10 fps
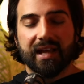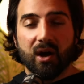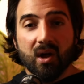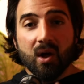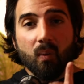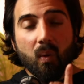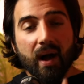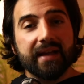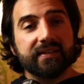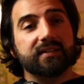Now,
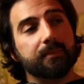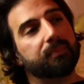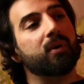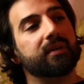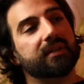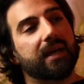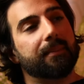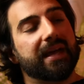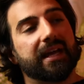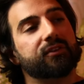why is it important that
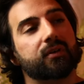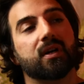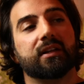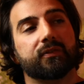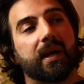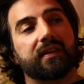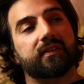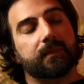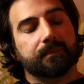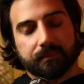man enter God's
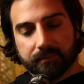rest?